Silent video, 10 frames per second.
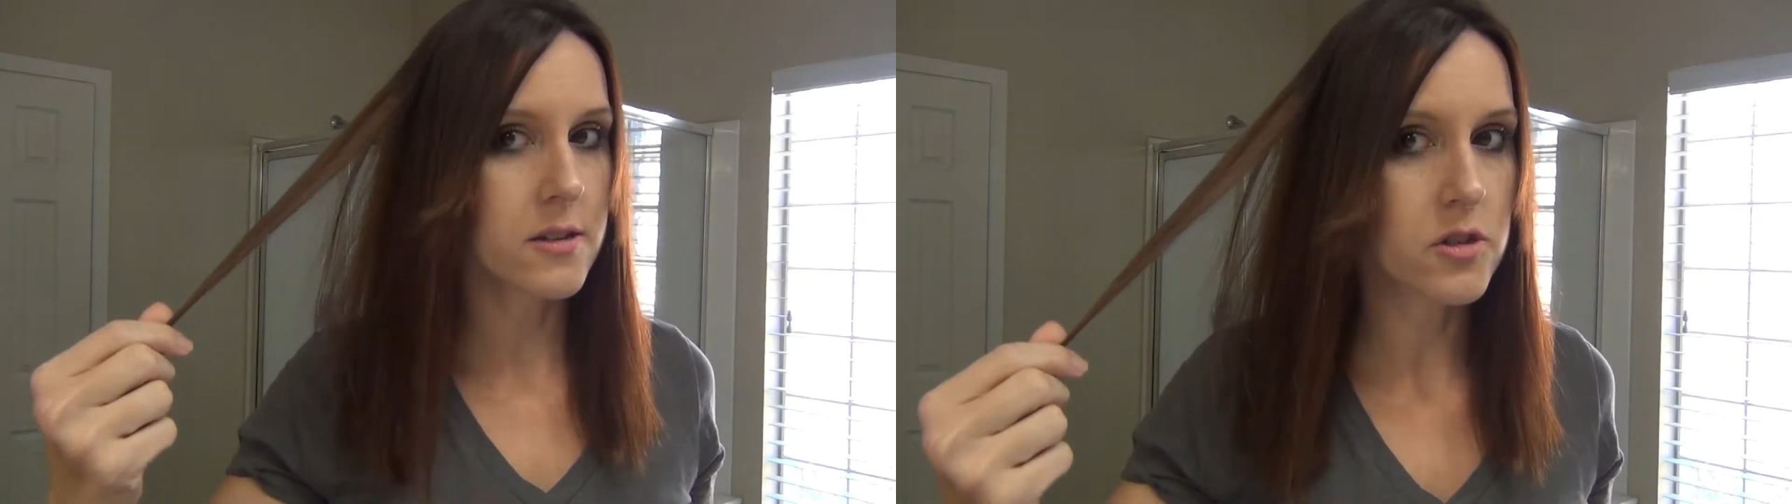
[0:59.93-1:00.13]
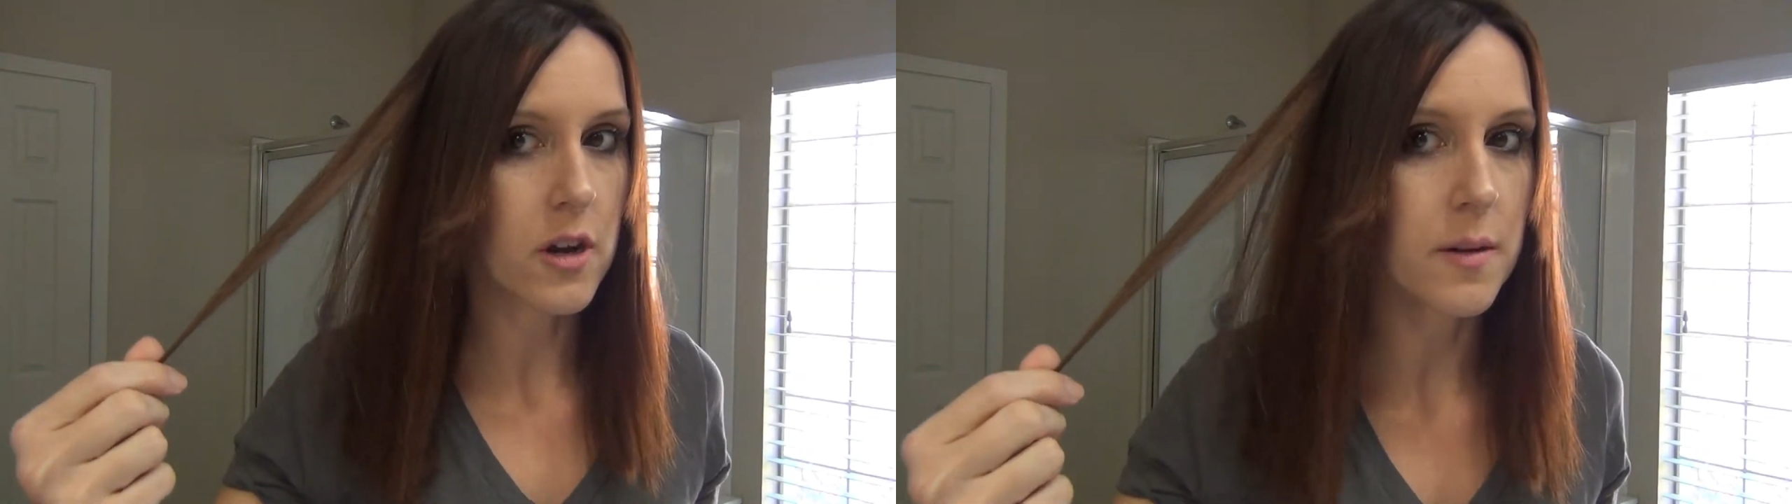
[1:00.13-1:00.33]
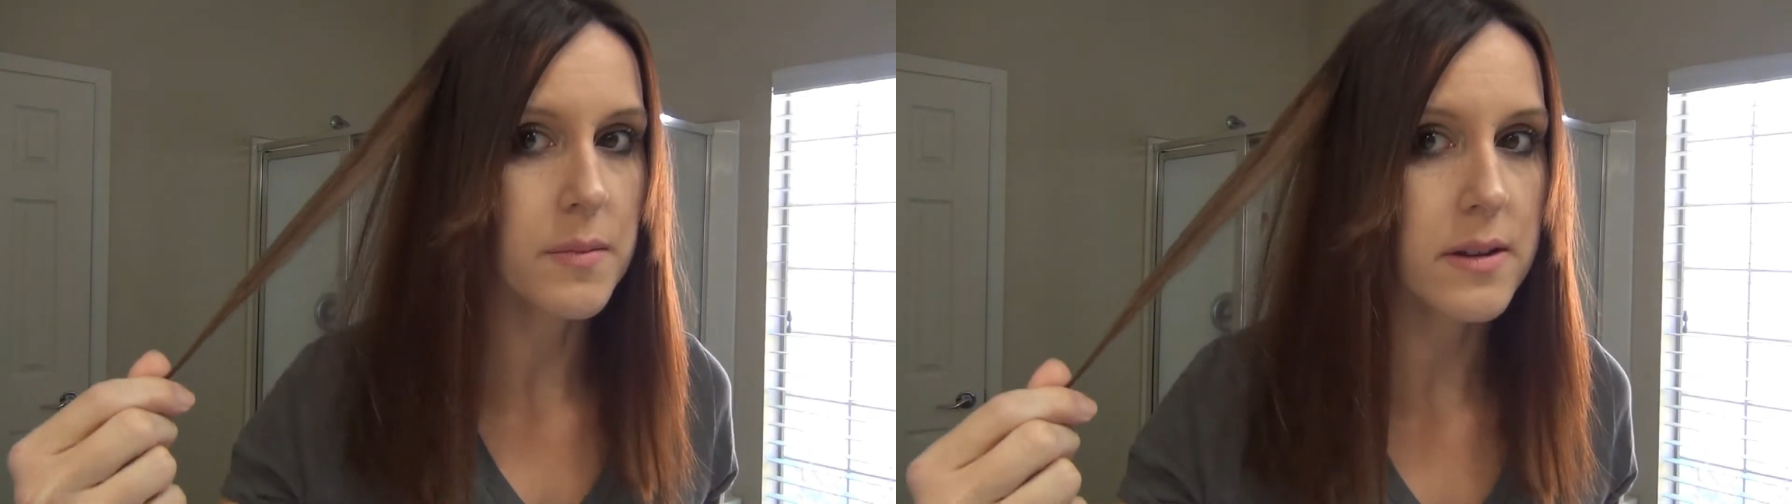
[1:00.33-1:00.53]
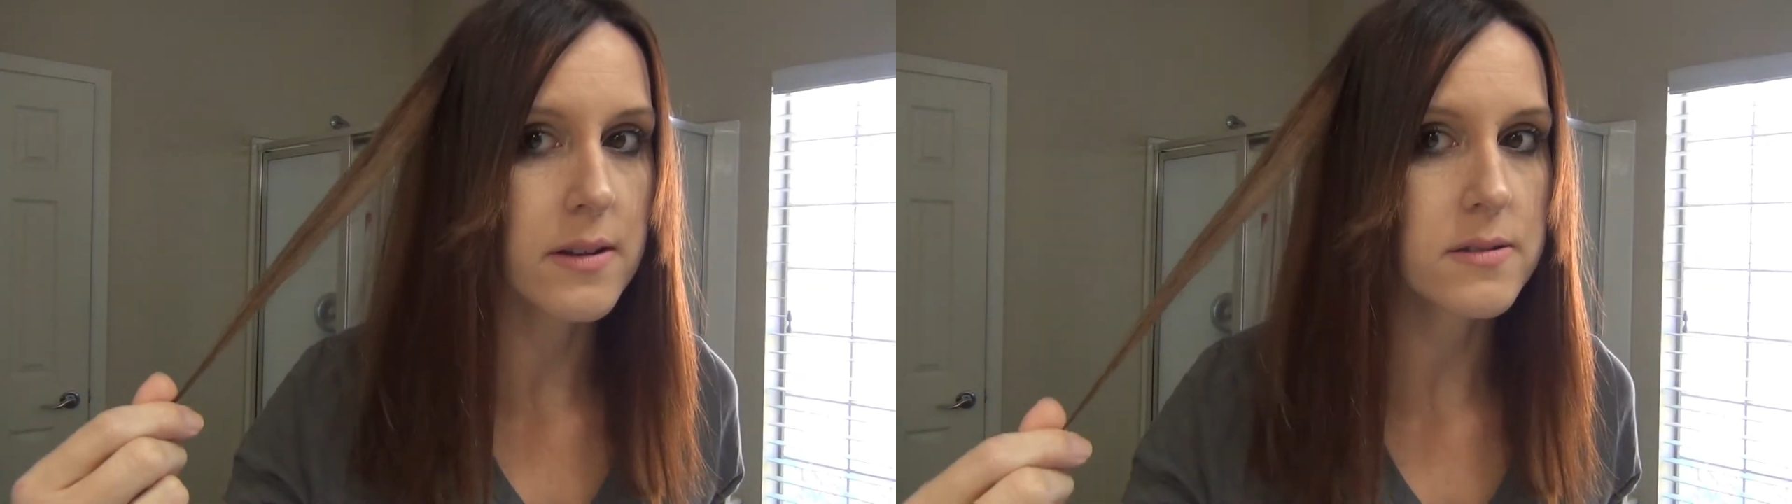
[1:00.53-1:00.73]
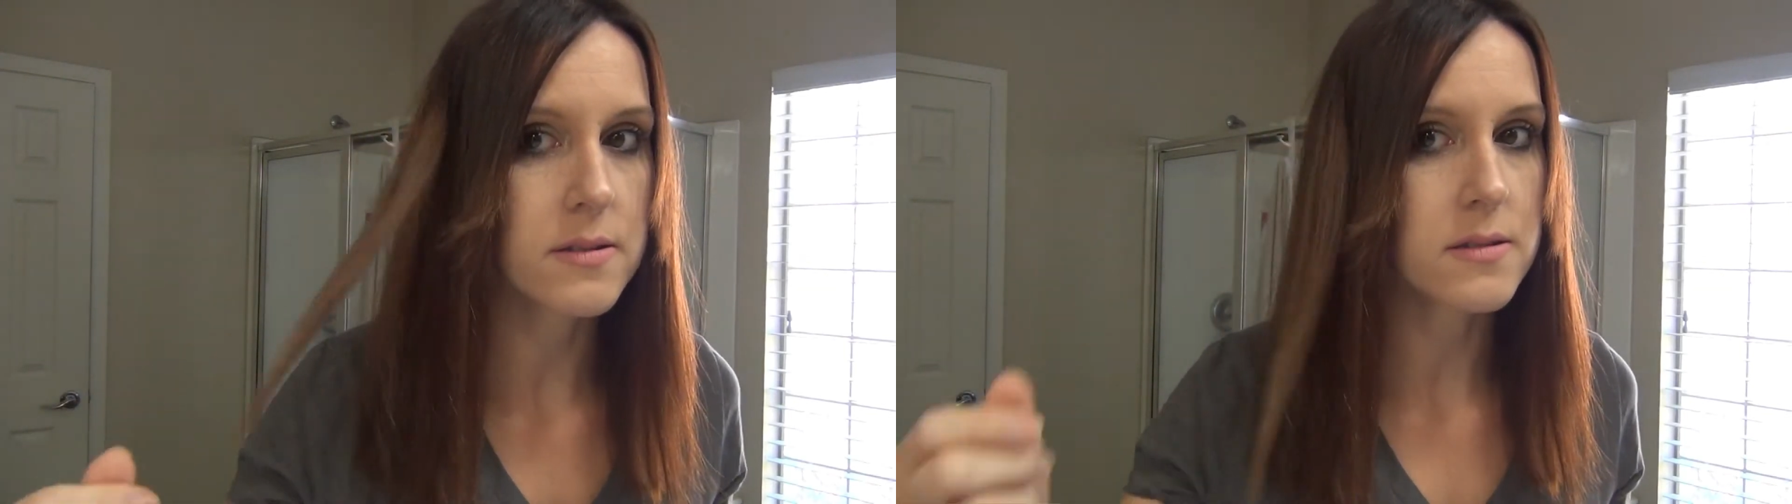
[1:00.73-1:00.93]
trimmed
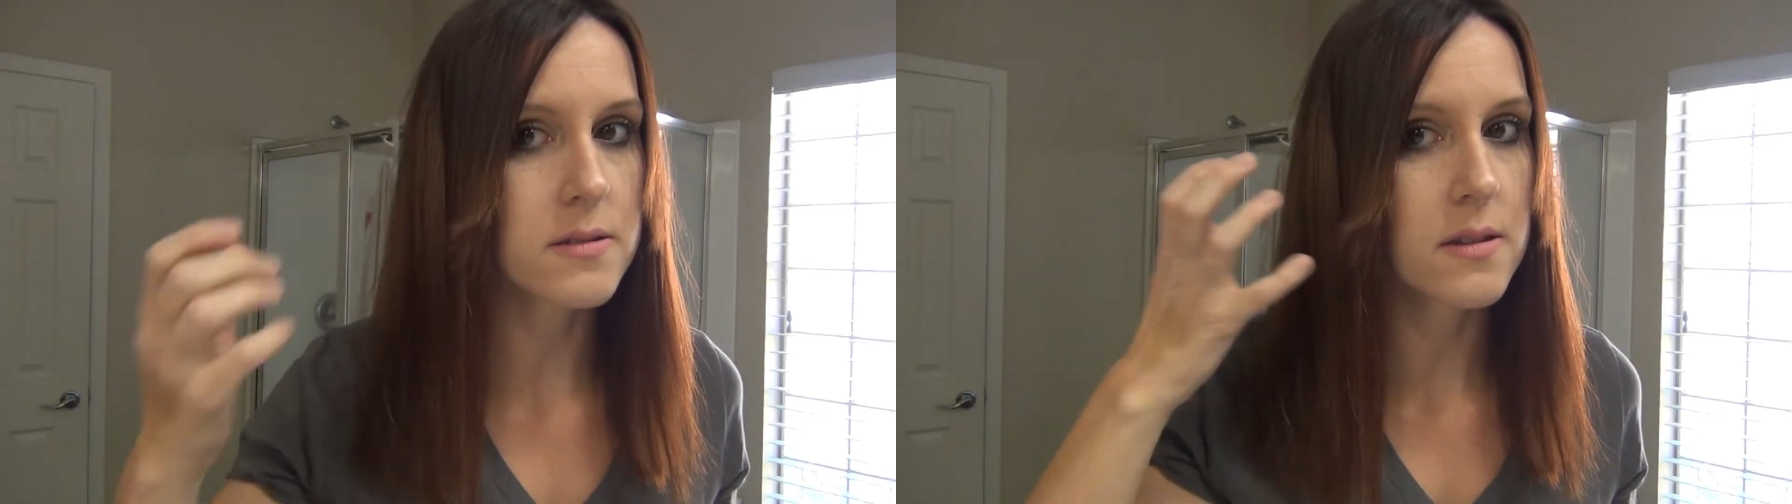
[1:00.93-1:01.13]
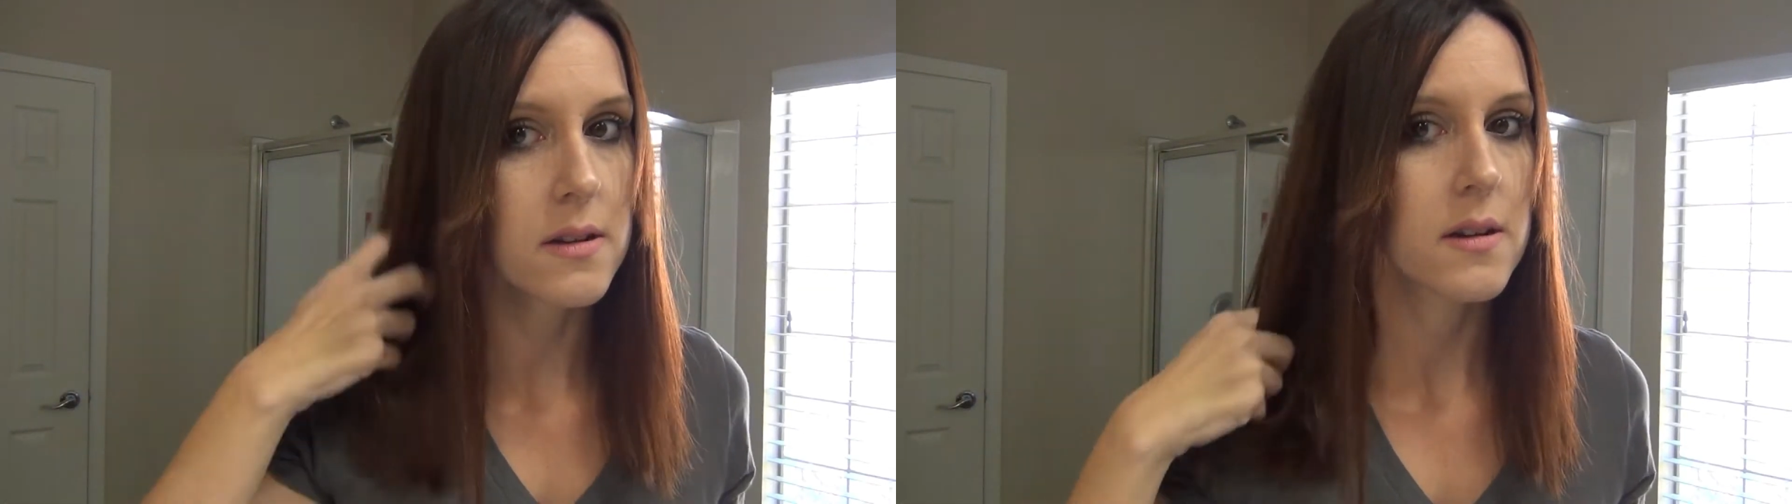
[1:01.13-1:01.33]
because it's